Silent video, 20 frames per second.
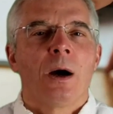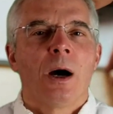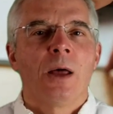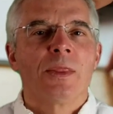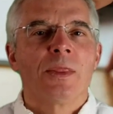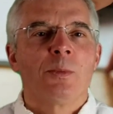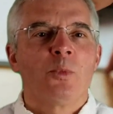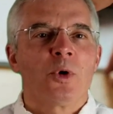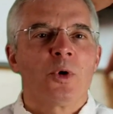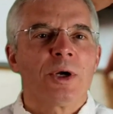
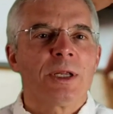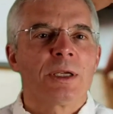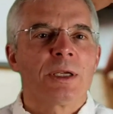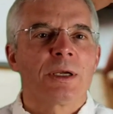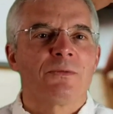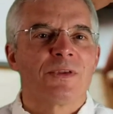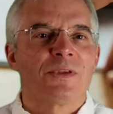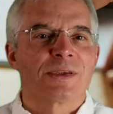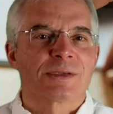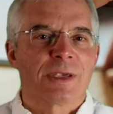On the
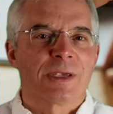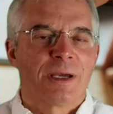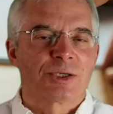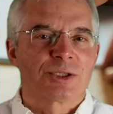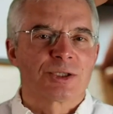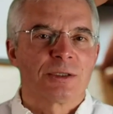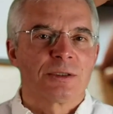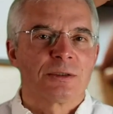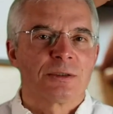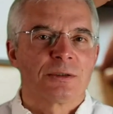morning of the
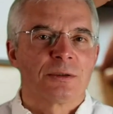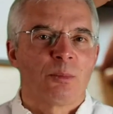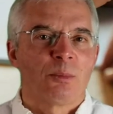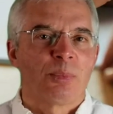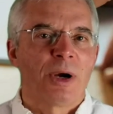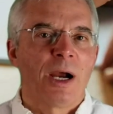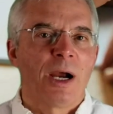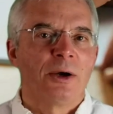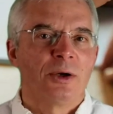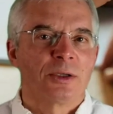session,
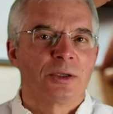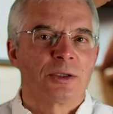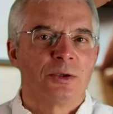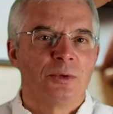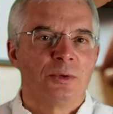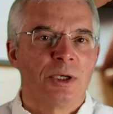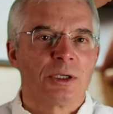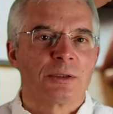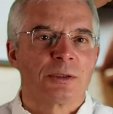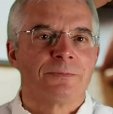prior
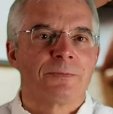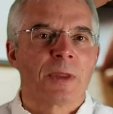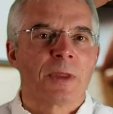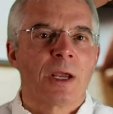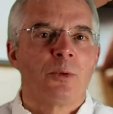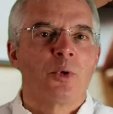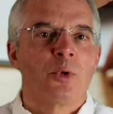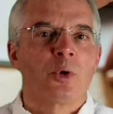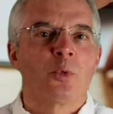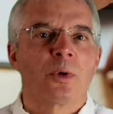to it,
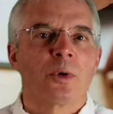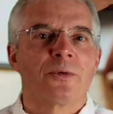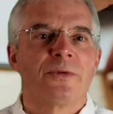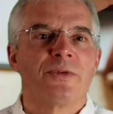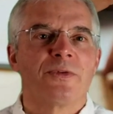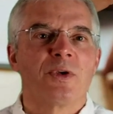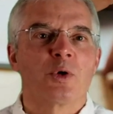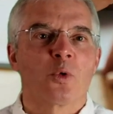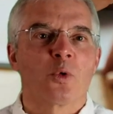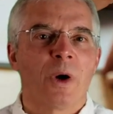we will
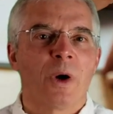review